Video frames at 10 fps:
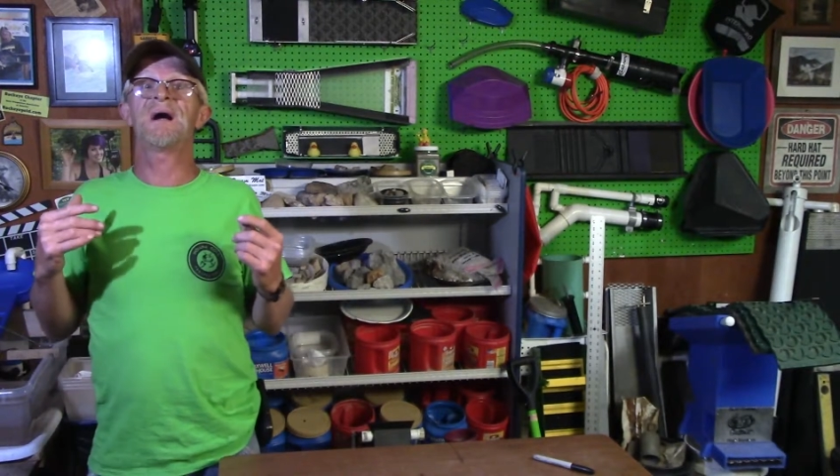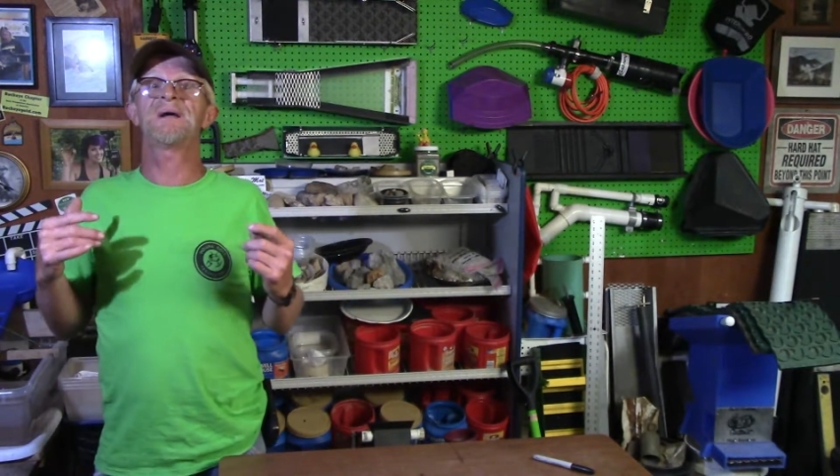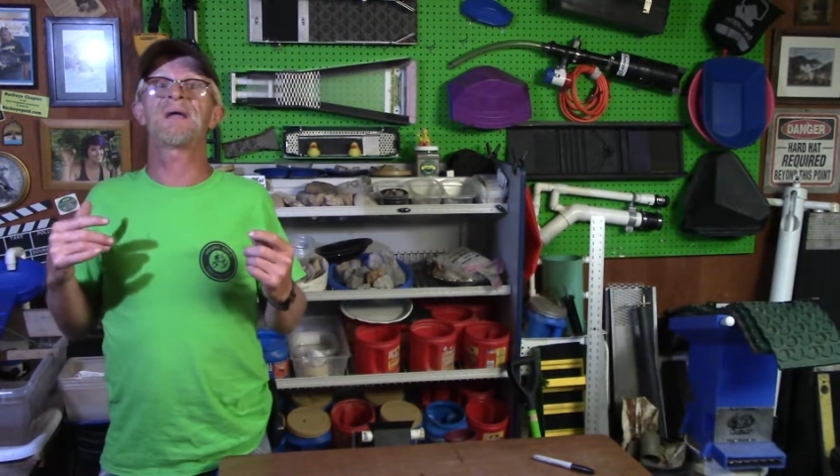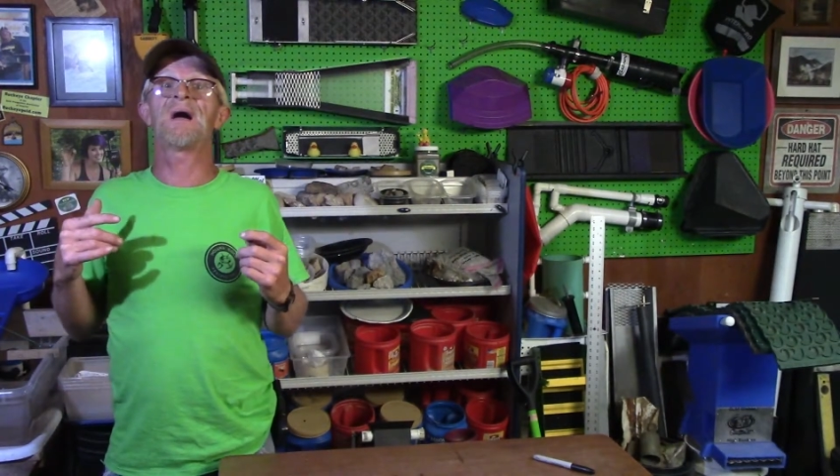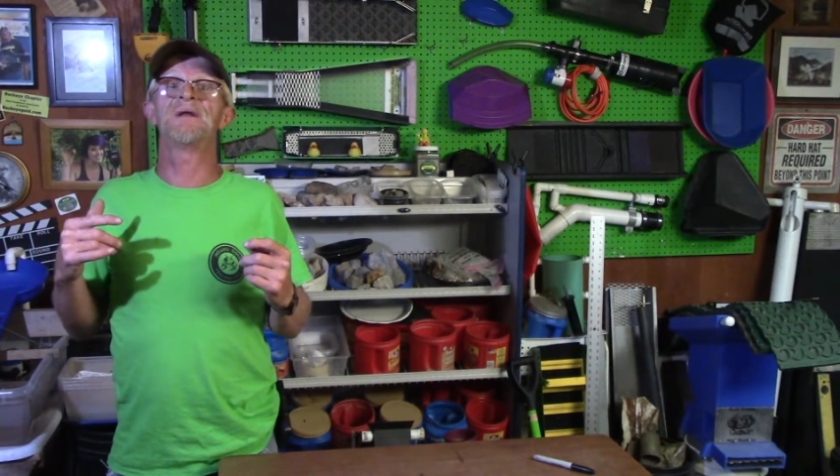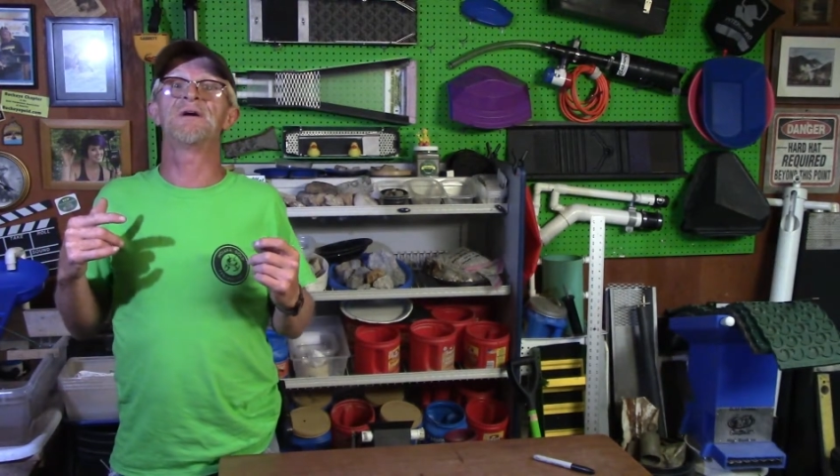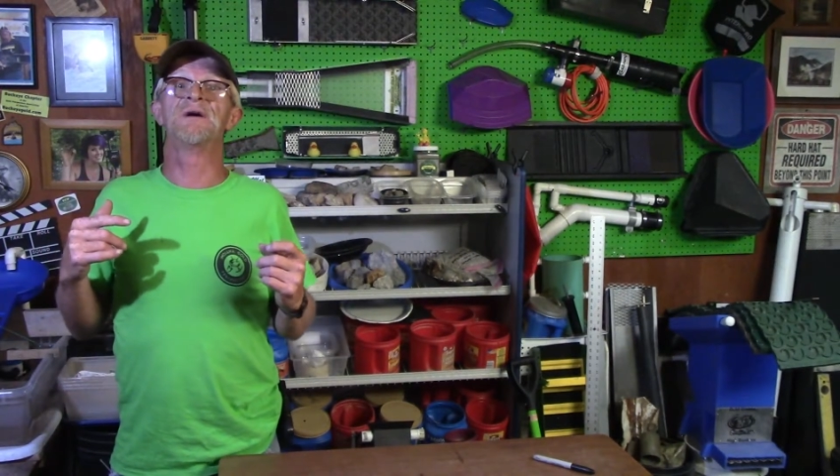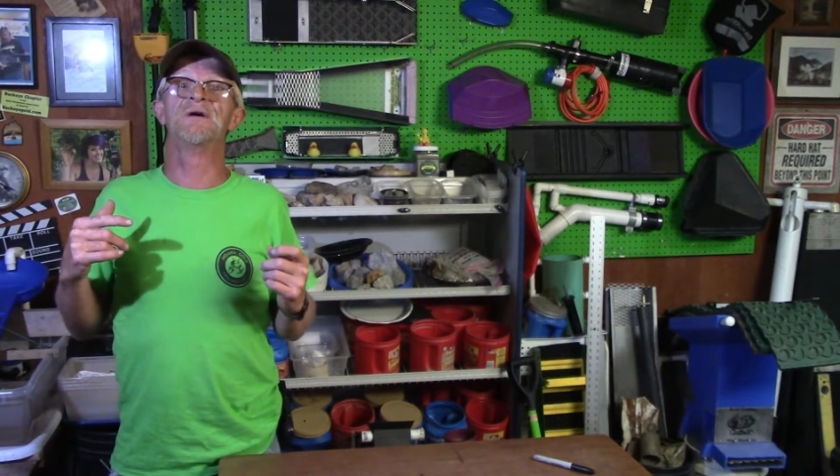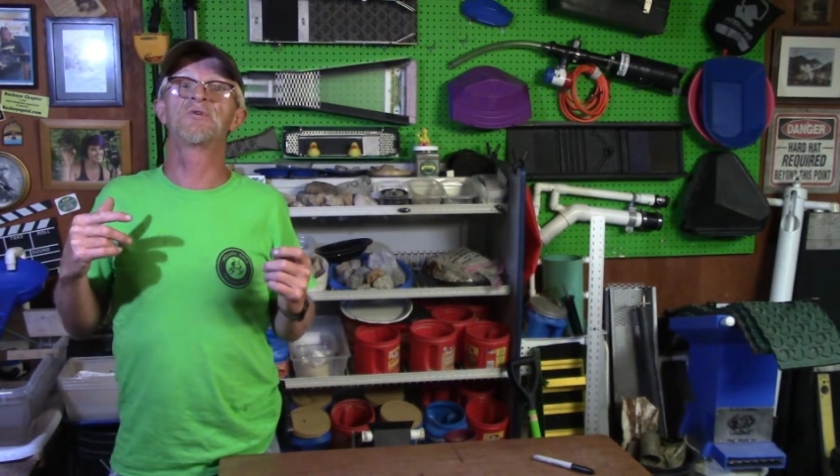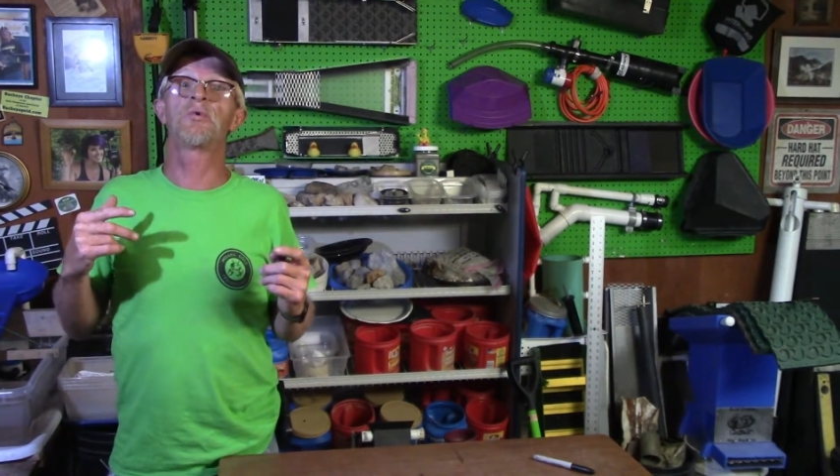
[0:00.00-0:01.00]
I got
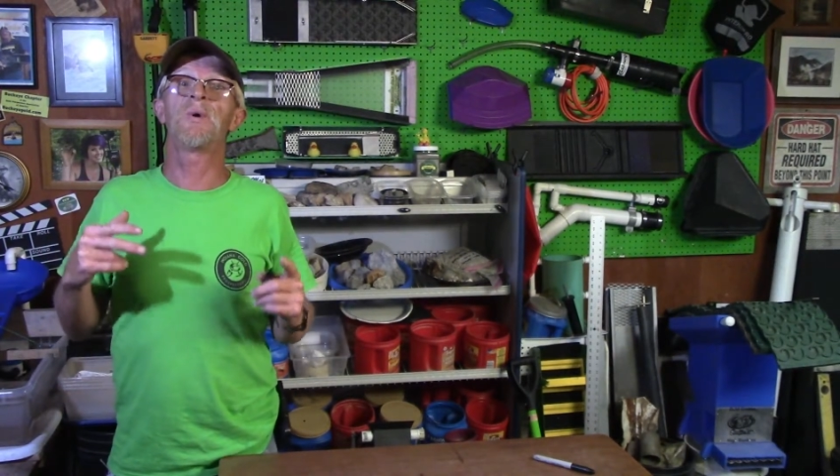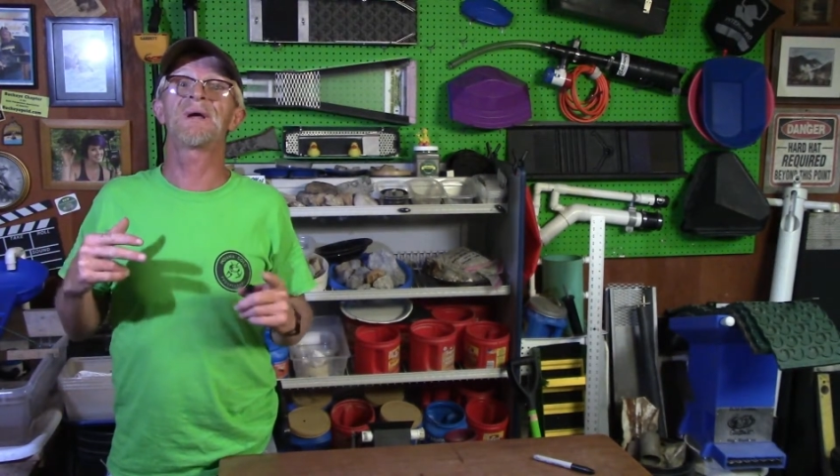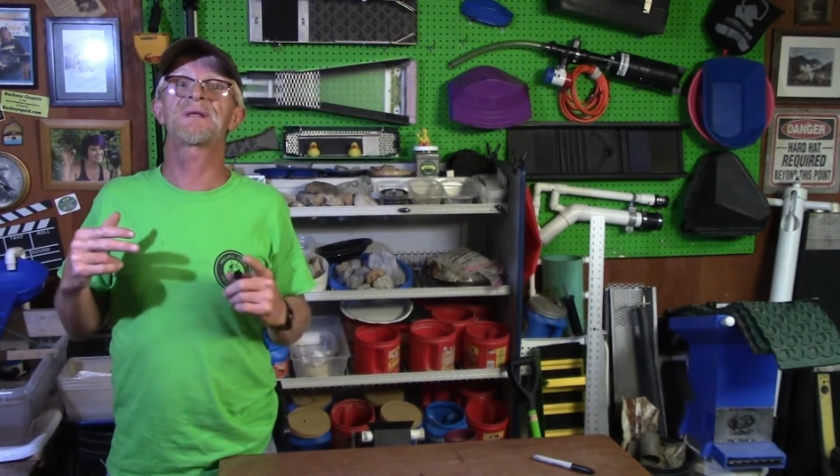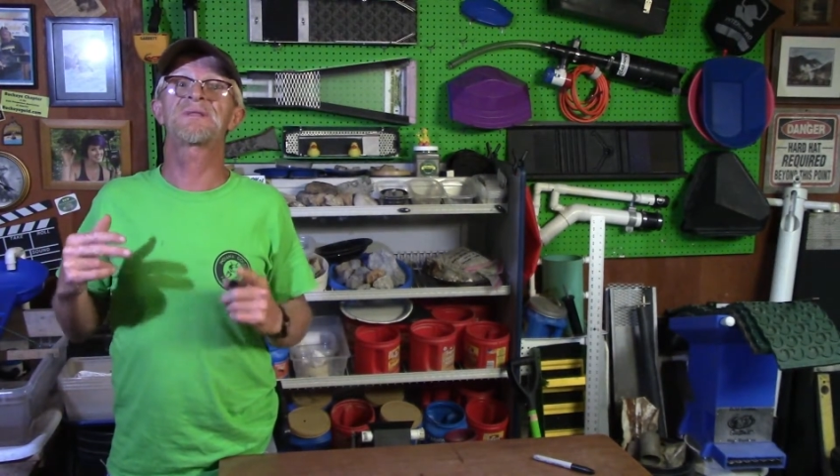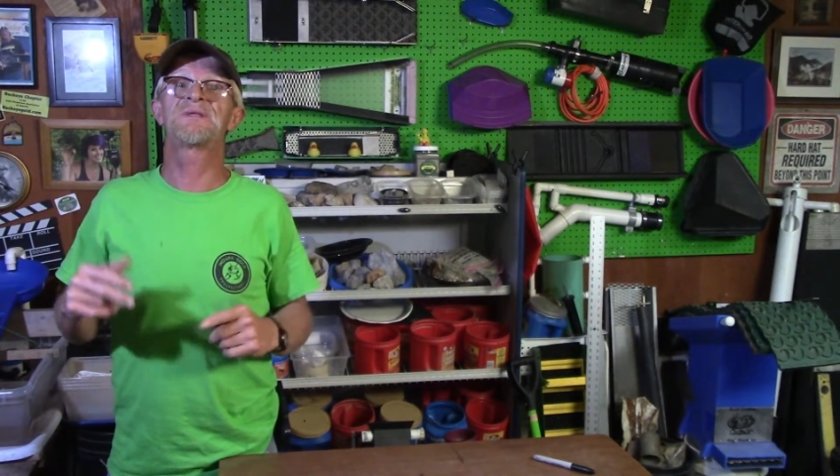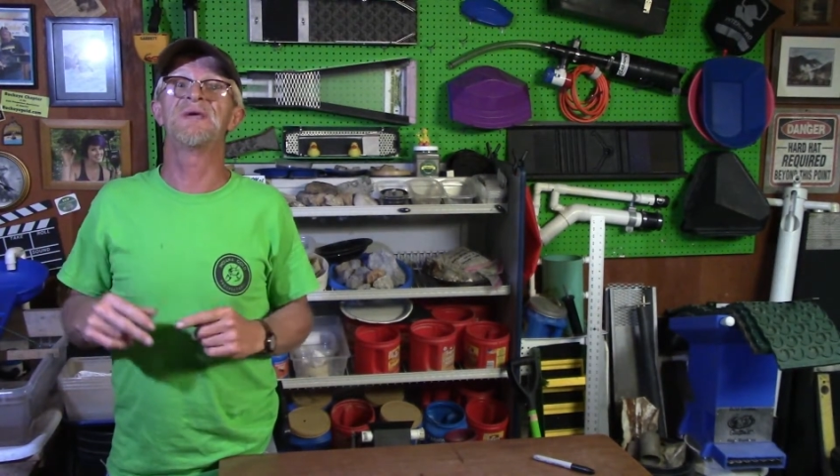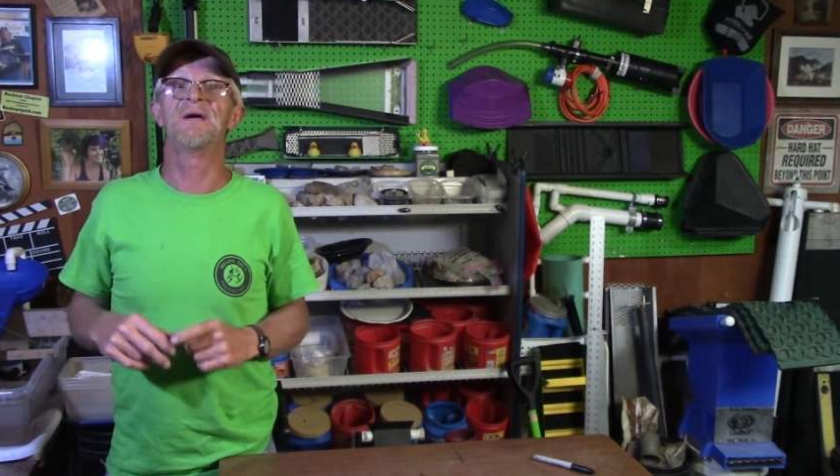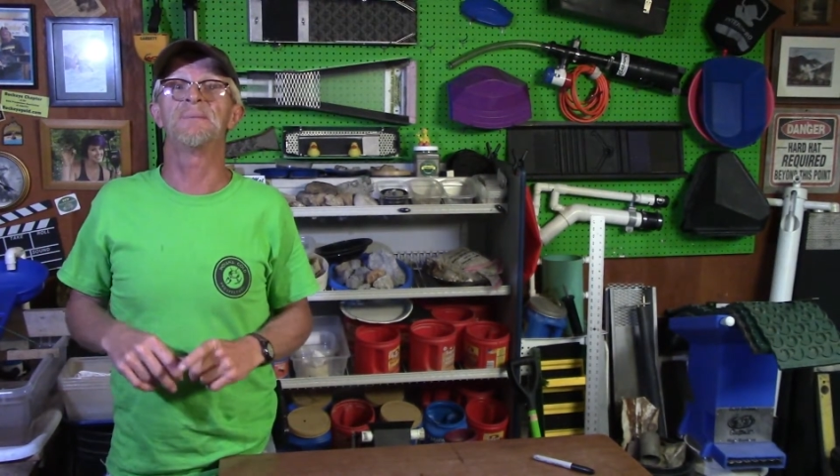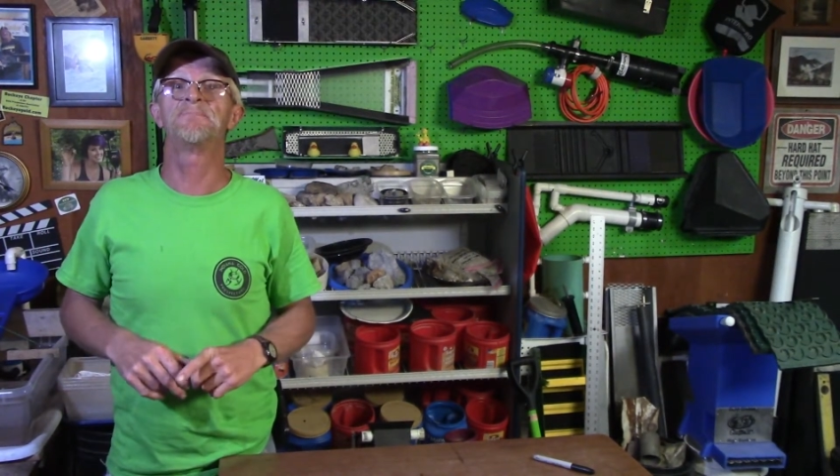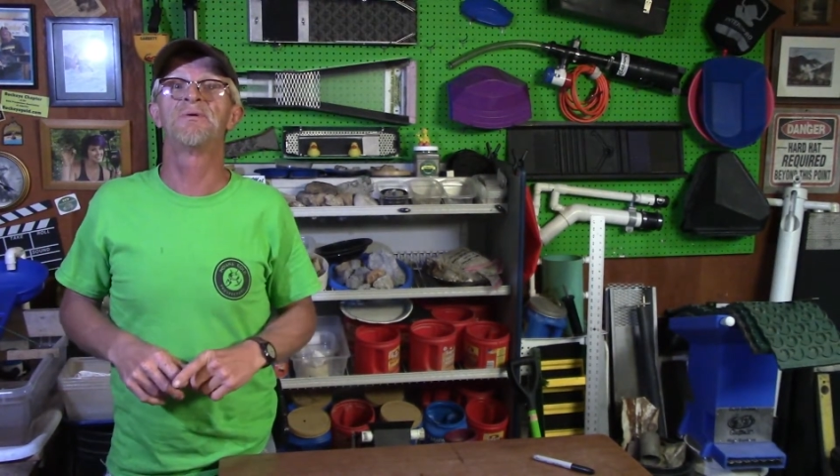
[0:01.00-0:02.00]
a quick
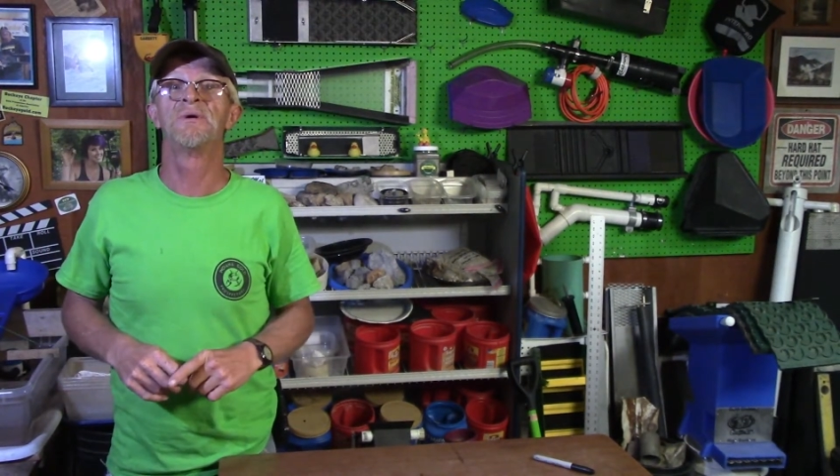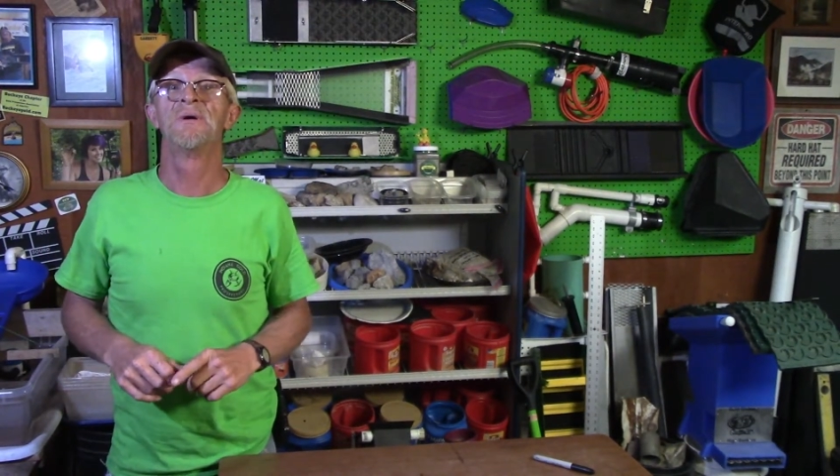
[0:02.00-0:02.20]
tip